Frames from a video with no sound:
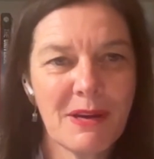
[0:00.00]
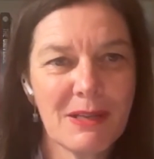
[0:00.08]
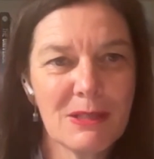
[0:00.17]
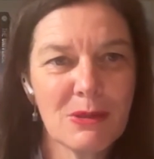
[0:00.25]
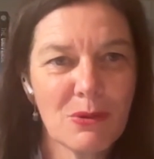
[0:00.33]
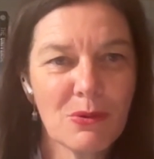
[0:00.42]
but
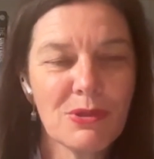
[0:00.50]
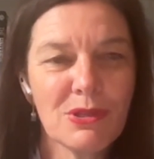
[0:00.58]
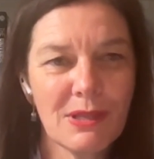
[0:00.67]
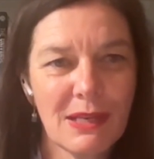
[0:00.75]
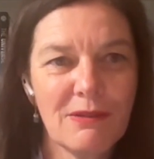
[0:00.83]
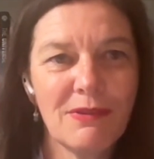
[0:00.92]
it's
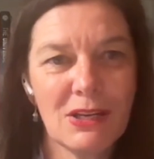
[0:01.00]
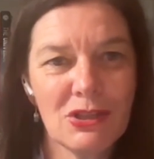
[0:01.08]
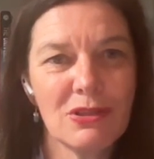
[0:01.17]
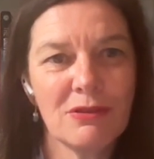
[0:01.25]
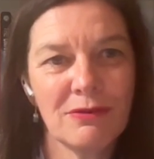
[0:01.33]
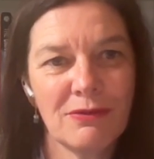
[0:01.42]
also the
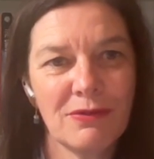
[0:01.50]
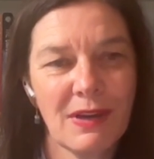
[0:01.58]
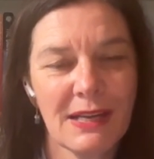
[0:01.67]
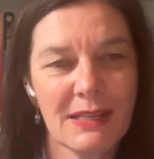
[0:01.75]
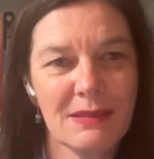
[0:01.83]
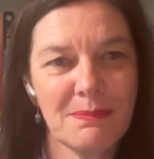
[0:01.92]
invention of
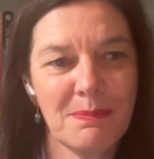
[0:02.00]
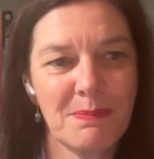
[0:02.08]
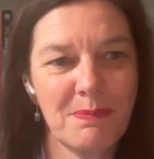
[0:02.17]
us